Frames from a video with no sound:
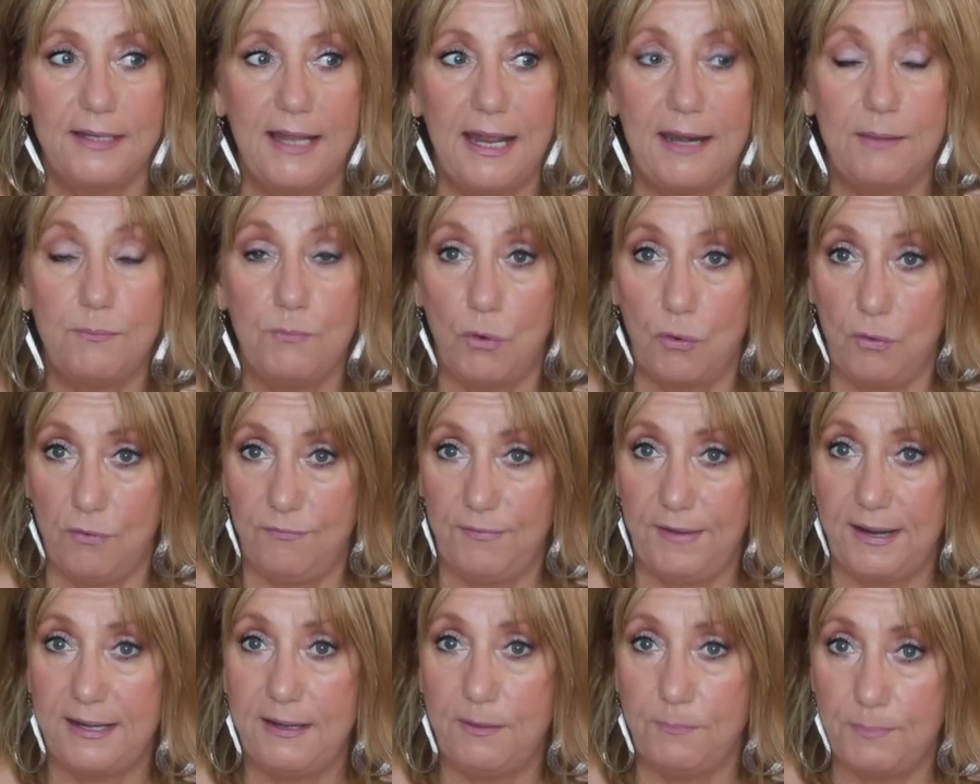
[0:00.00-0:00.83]
and
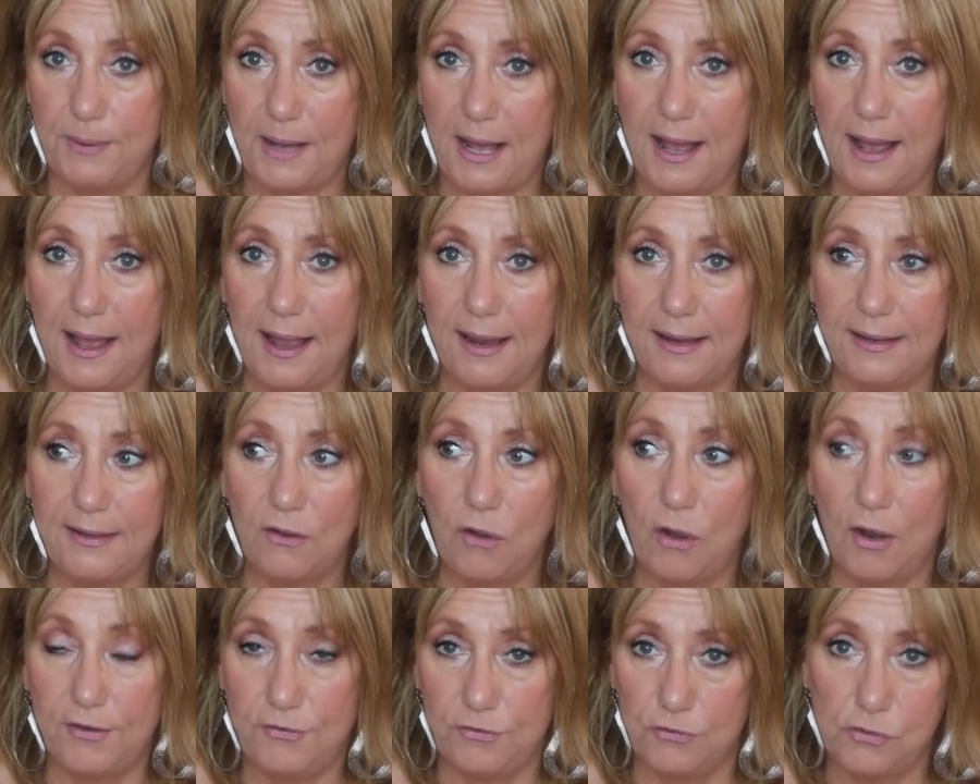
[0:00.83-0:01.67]
motivated by
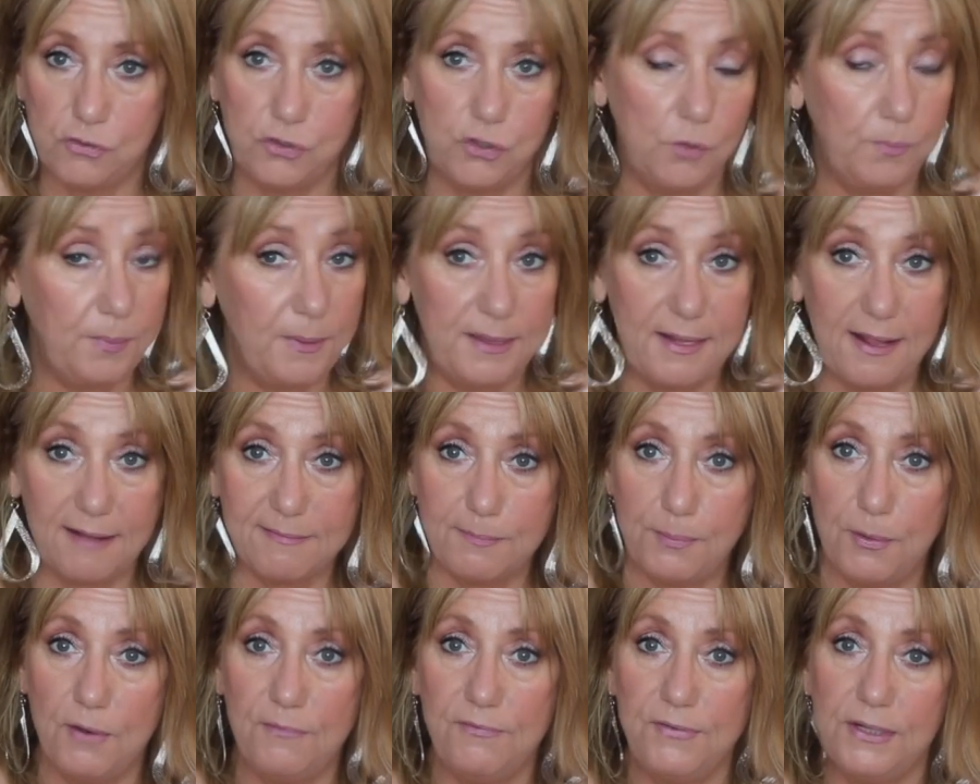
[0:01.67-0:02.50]
on YouTube, and
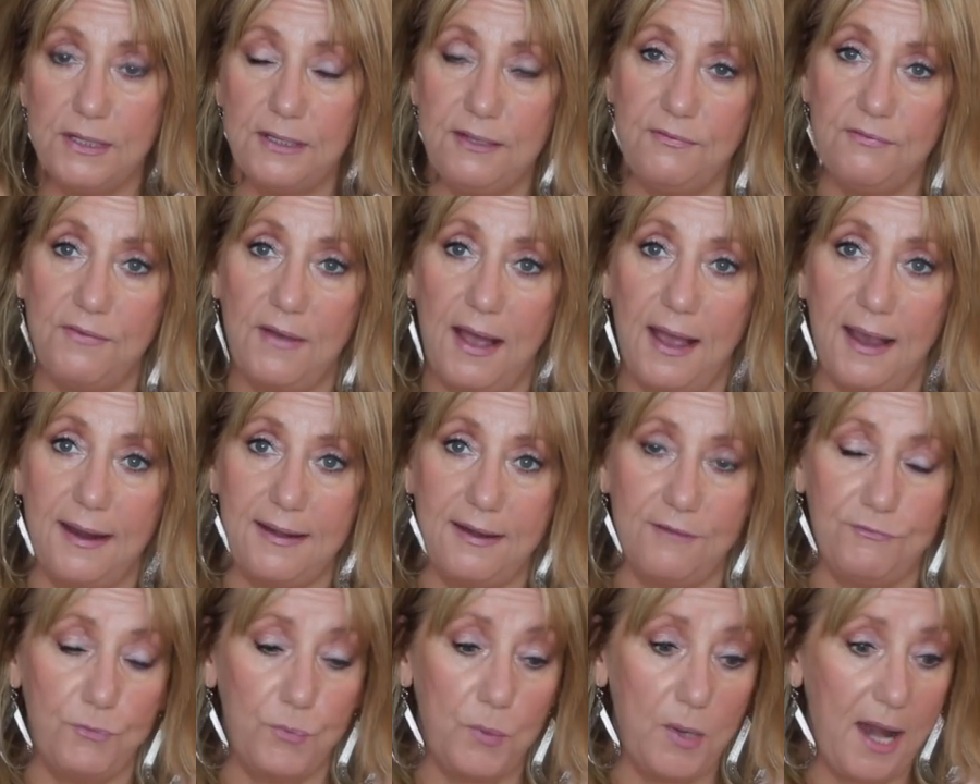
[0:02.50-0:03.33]
that's perfectly
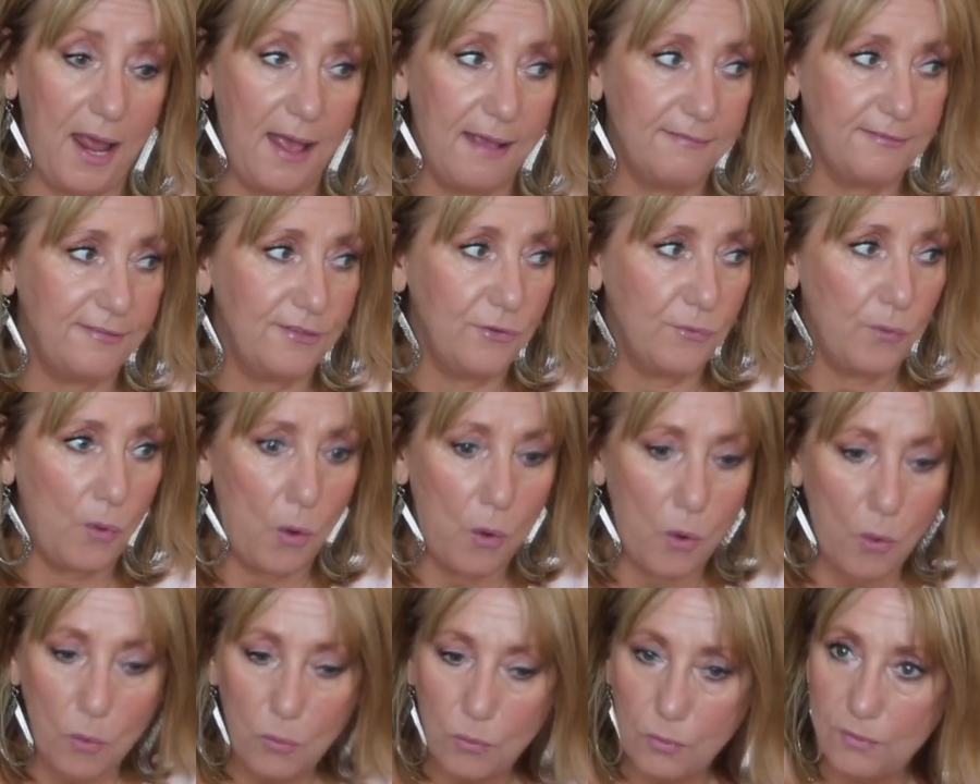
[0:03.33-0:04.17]
fine. Everyone has their
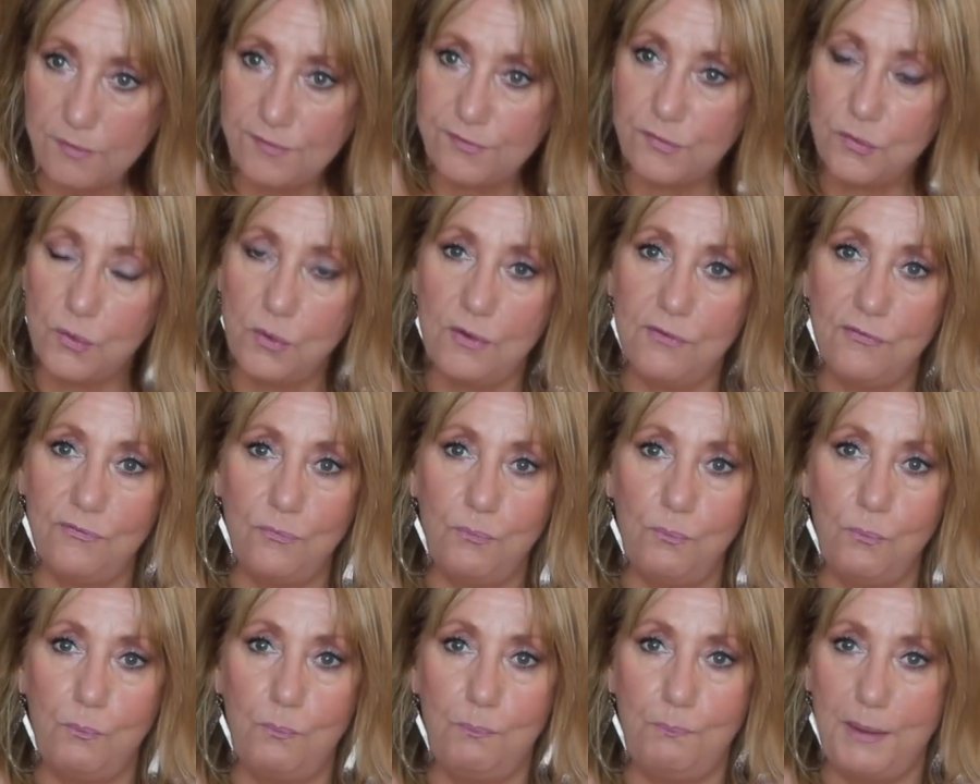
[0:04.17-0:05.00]
own sort
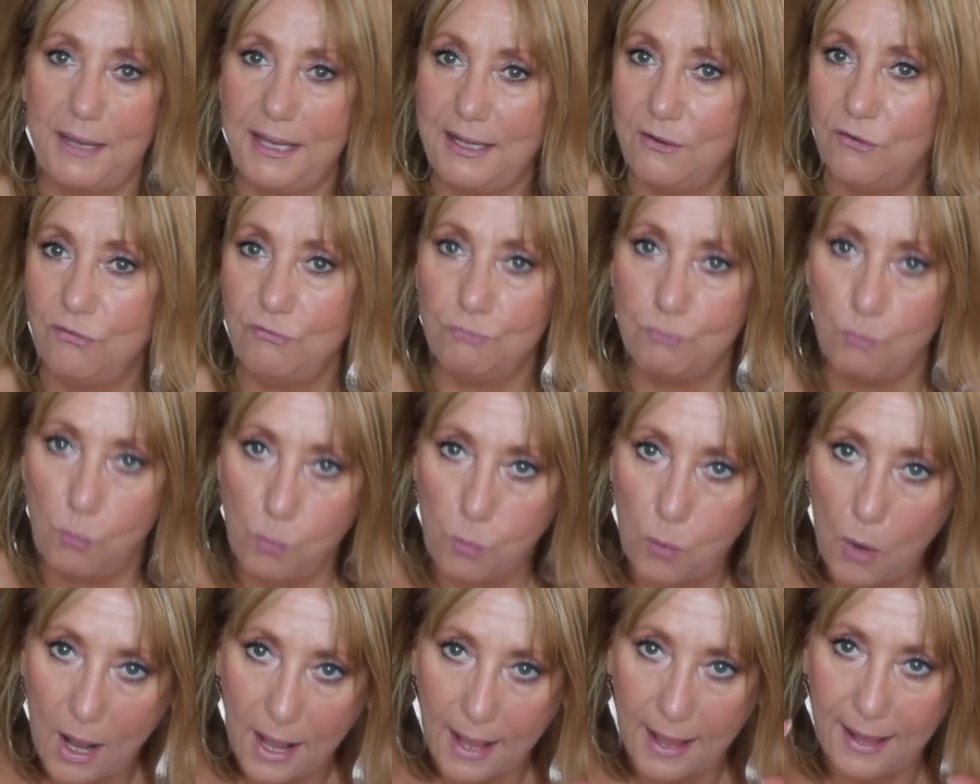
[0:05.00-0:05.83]
of big
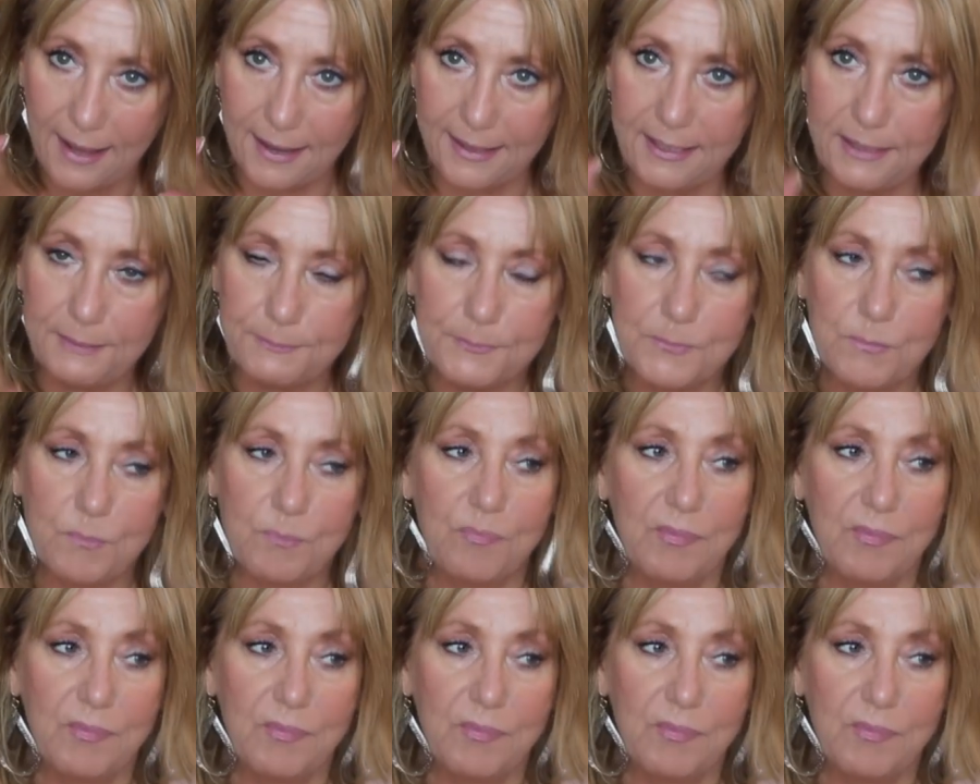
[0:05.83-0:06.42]
why.